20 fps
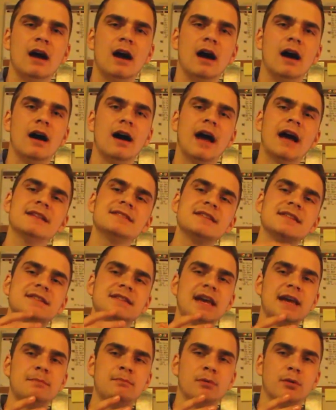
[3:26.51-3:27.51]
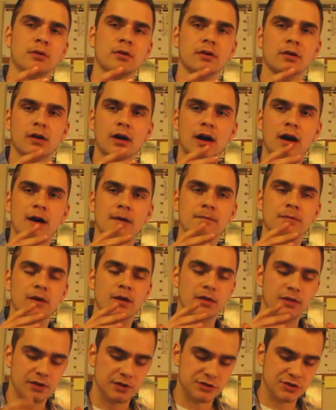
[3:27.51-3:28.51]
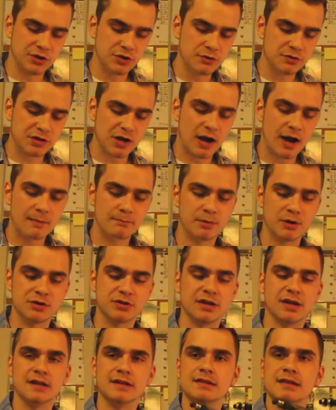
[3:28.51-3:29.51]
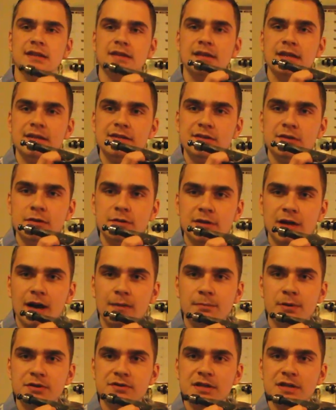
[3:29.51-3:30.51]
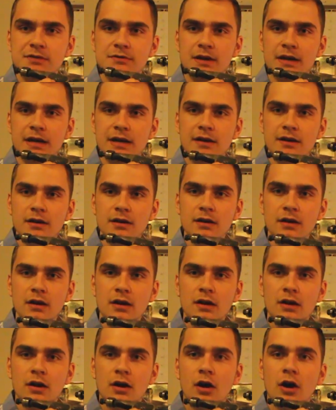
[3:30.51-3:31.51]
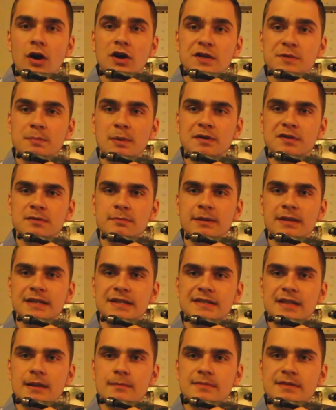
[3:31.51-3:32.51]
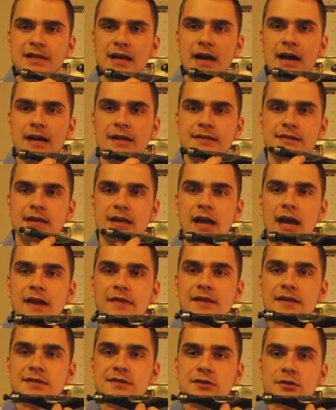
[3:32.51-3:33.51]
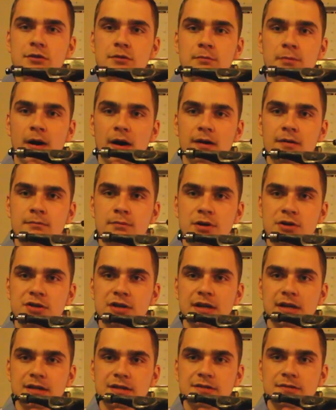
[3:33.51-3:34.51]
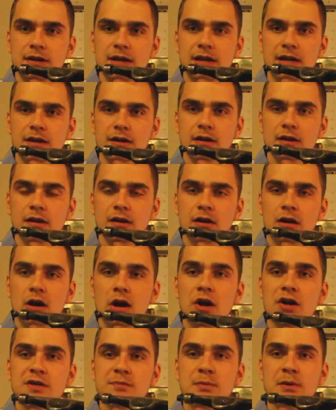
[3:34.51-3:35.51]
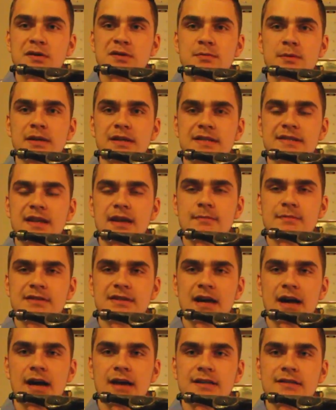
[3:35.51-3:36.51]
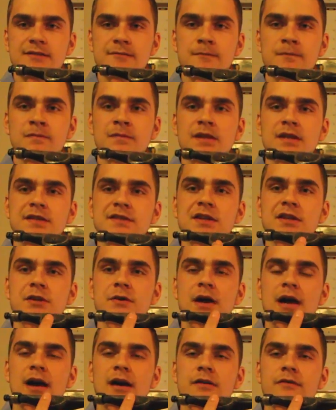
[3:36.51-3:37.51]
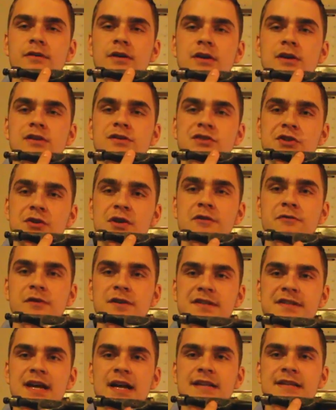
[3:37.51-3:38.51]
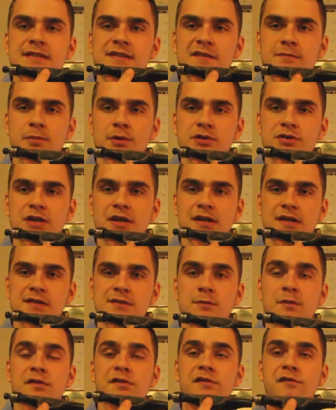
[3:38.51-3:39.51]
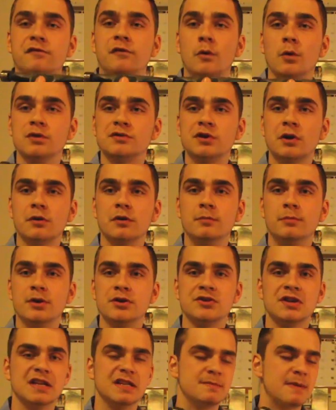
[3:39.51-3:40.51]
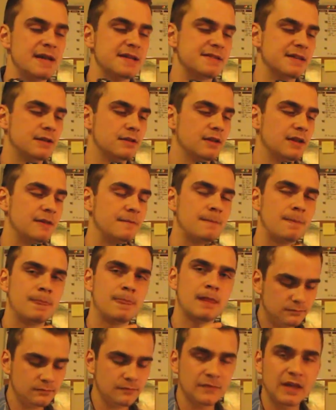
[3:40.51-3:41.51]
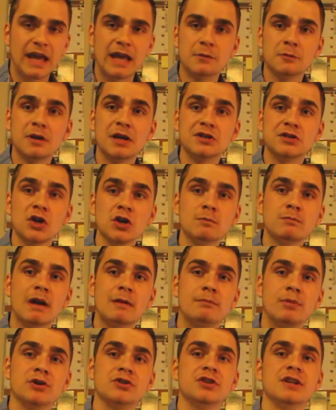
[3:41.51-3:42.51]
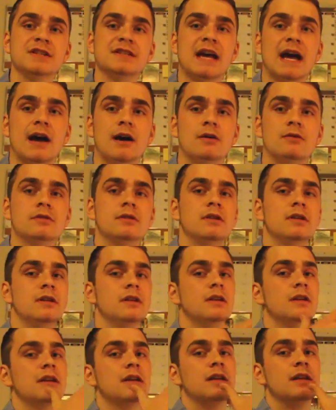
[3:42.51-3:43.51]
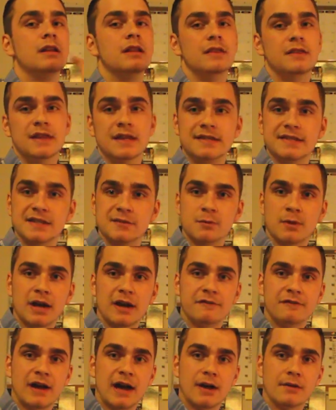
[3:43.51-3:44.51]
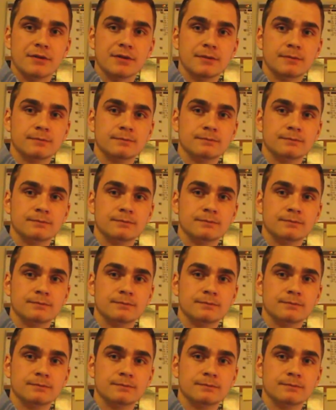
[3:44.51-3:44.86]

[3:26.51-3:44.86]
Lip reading: As a skateboarder, the two top bushings, these two top bushings right here, are supposed to be the same size. And these two bottom bushings right here are supposed to be the same size. So you have two different sizes of bushings with 4 total bushings basically. And when I took my bushings out, this is what I found.